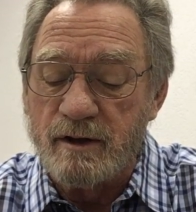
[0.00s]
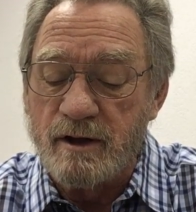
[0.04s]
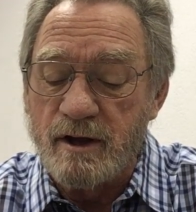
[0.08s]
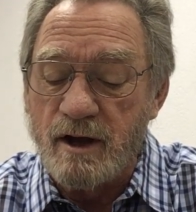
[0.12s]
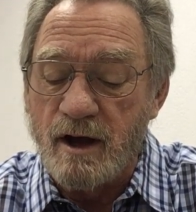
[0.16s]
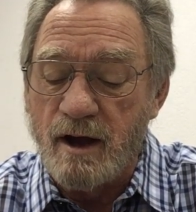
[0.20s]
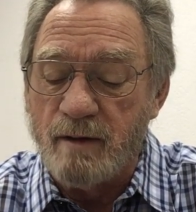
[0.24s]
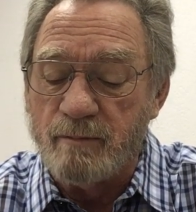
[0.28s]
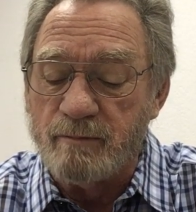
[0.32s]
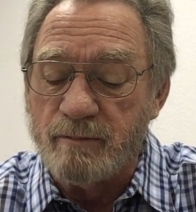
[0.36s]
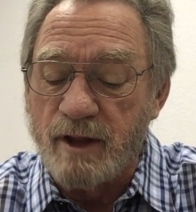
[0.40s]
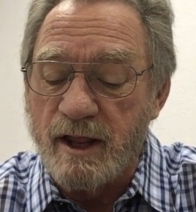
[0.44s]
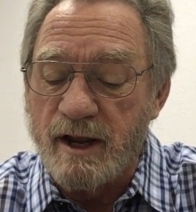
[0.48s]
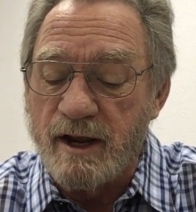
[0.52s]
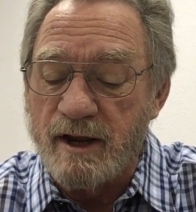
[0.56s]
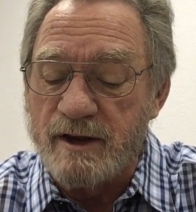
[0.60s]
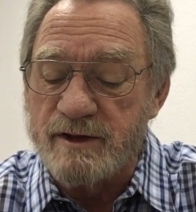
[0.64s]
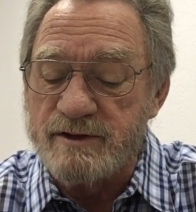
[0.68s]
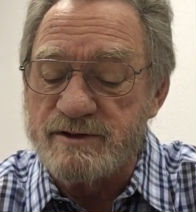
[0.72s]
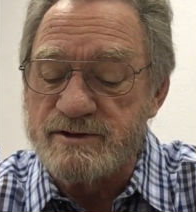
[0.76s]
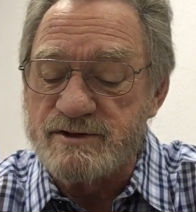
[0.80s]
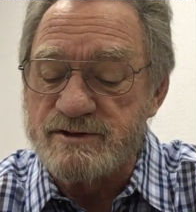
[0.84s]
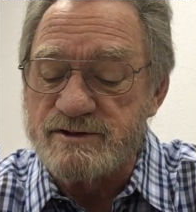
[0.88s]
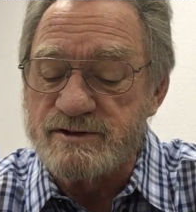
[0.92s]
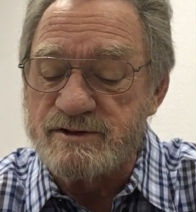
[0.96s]
Come, let
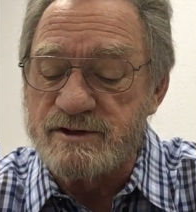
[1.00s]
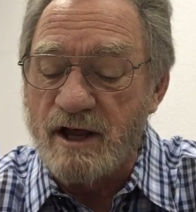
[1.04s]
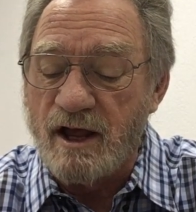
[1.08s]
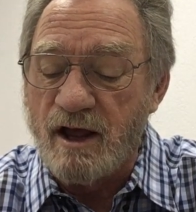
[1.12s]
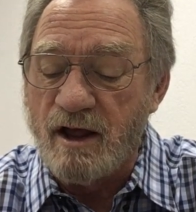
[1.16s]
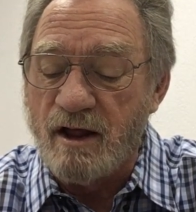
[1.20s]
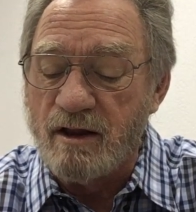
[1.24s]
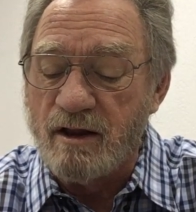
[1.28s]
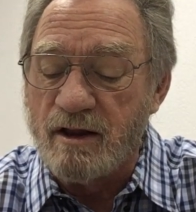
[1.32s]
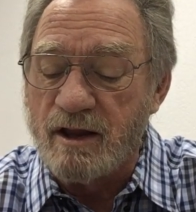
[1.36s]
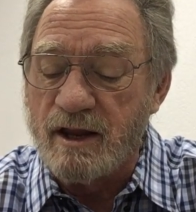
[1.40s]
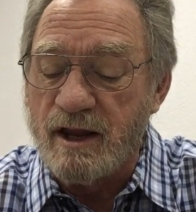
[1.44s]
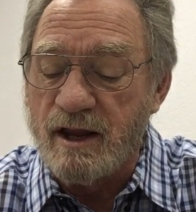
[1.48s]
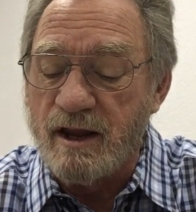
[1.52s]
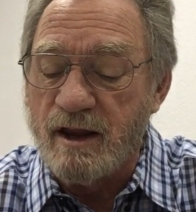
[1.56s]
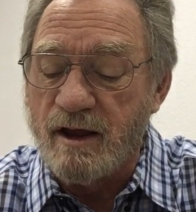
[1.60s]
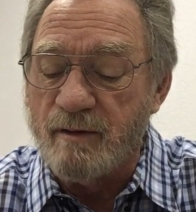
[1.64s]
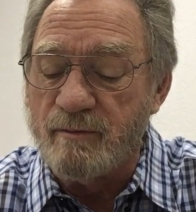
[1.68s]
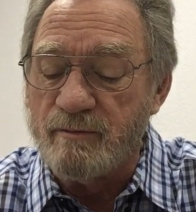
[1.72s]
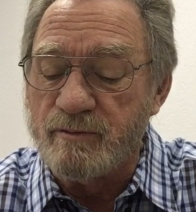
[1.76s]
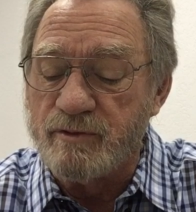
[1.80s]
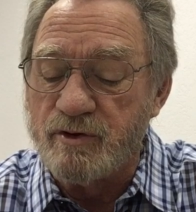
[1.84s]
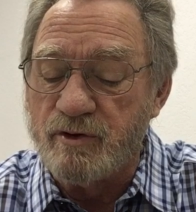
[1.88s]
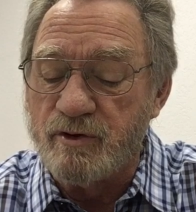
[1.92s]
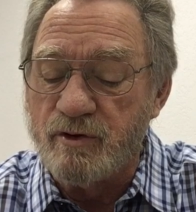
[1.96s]
us sell
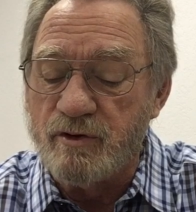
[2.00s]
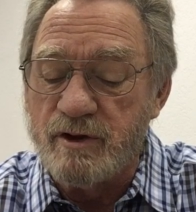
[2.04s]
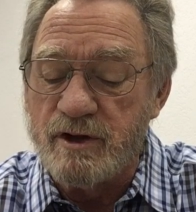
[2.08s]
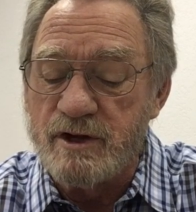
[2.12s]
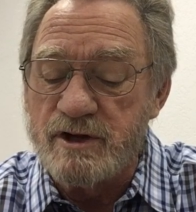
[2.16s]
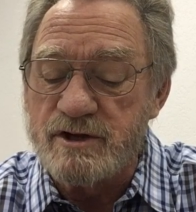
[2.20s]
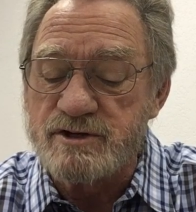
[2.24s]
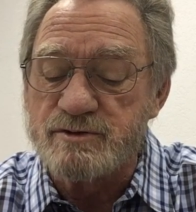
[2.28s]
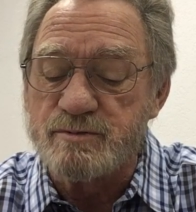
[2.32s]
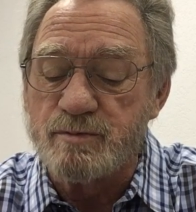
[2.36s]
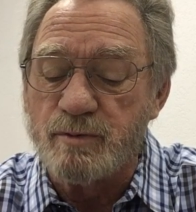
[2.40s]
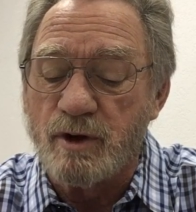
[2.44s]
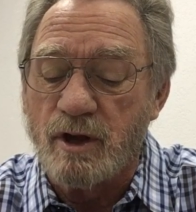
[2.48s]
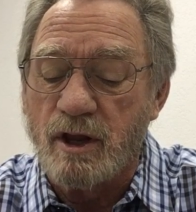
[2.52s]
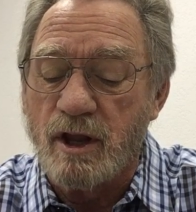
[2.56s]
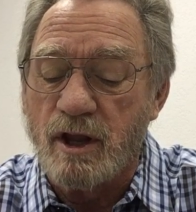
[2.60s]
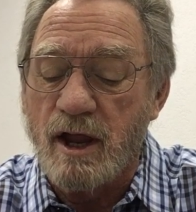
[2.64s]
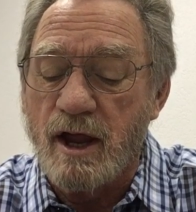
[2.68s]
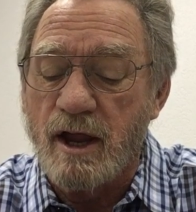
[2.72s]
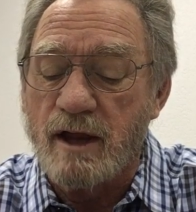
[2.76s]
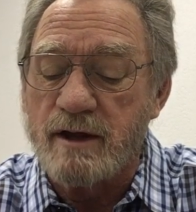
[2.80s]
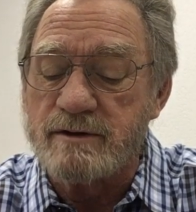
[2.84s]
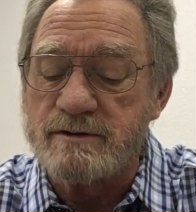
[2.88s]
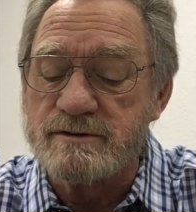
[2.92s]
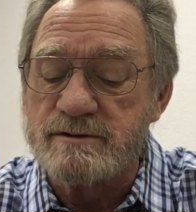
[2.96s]
him to the
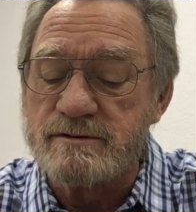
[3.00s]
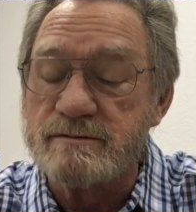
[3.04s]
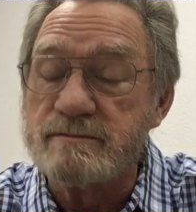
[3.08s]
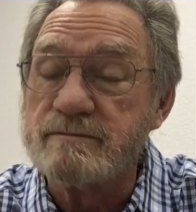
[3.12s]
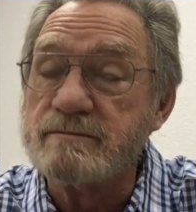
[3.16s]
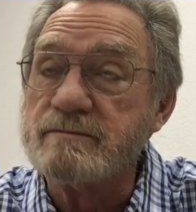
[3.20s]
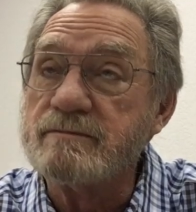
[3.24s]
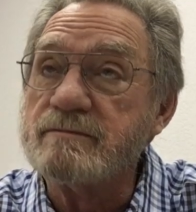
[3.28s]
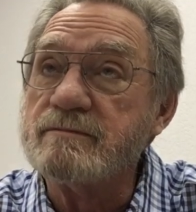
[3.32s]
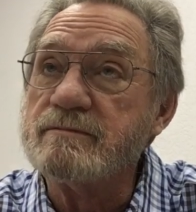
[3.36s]
Ishmaelites,